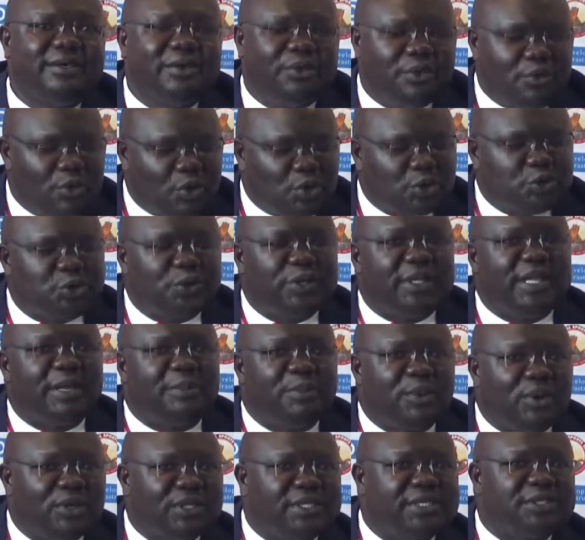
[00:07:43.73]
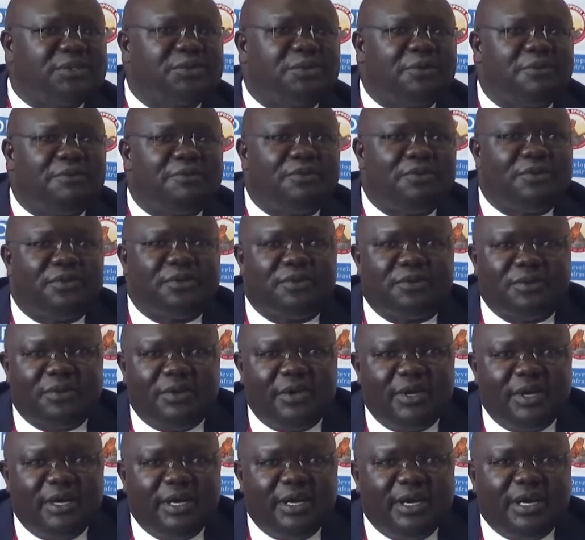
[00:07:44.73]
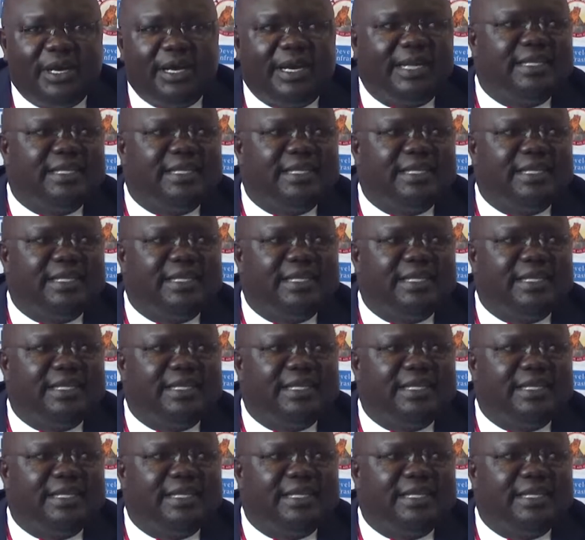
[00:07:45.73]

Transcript: We're also in the process of uh,